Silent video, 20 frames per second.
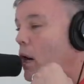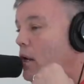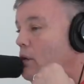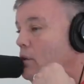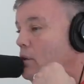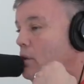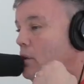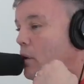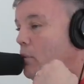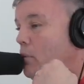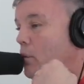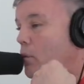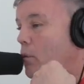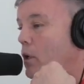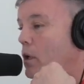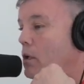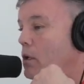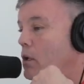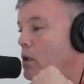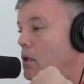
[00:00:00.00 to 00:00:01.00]
Wilder number
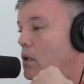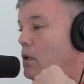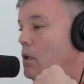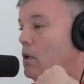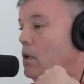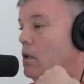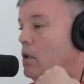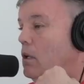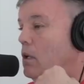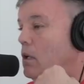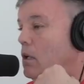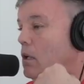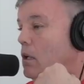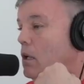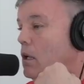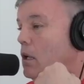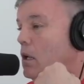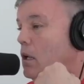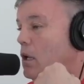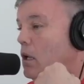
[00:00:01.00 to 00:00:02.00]
one.
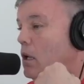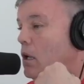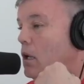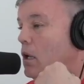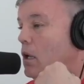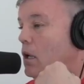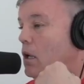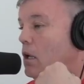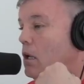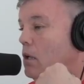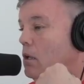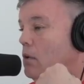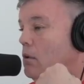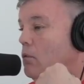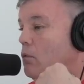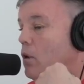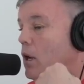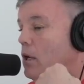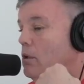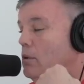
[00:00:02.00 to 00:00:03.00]
I agree.
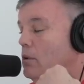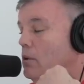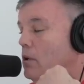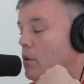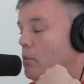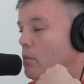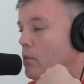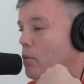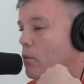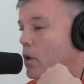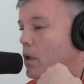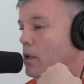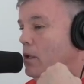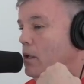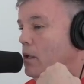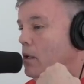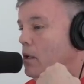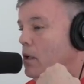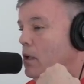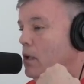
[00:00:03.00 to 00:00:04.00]
In the Wilder number
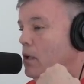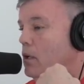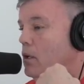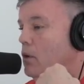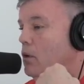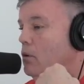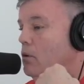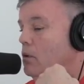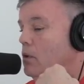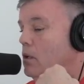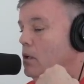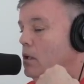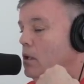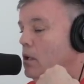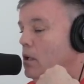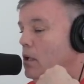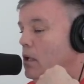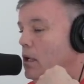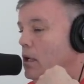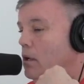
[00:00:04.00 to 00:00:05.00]
one, you know,
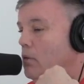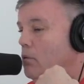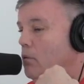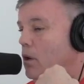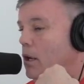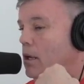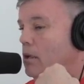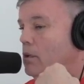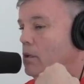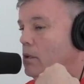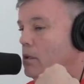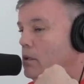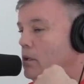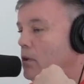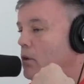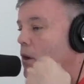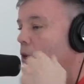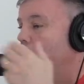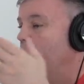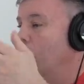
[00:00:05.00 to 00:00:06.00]
and Wilder,
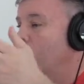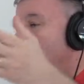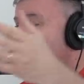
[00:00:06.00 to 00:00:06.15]
You know,